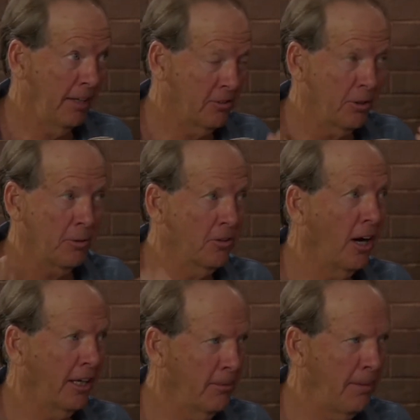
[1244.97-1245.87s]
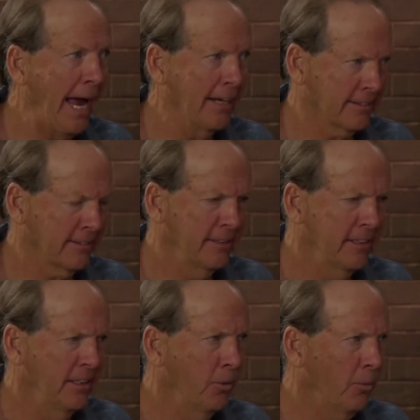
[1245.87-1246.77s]
And so you're talking past
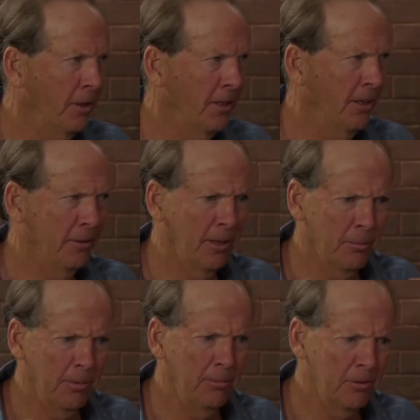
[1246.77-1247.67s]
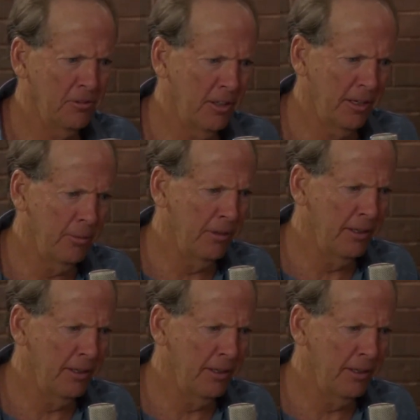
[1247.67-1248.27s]
one another. I remember sharing with